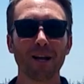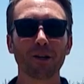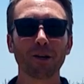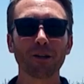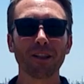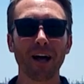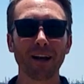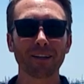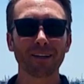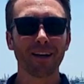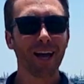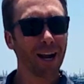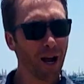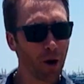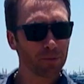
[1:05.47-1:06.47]
Good luck,
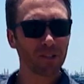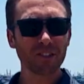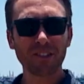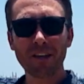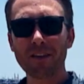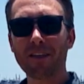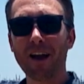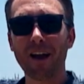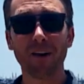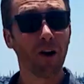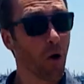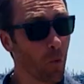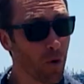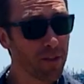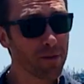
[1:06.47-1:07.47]
and I hope to see you there
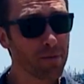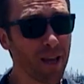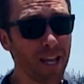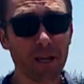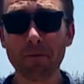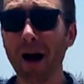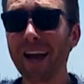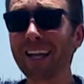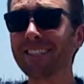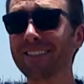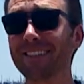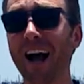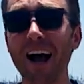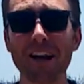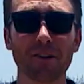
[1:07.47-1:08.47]
with me and my
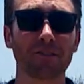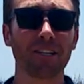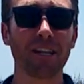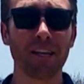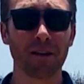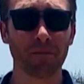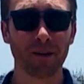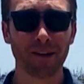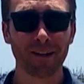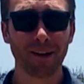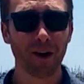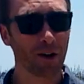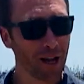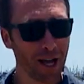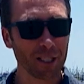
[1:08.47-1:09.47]
entire team
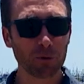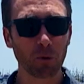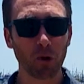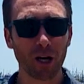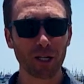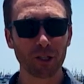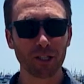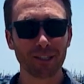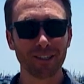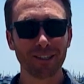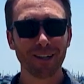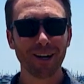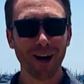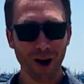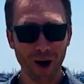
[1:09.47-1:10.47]
on Xploration
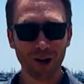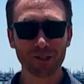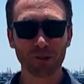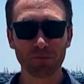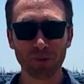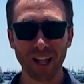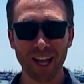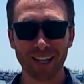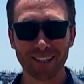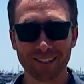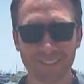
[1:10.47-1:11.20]
Awesome Planet.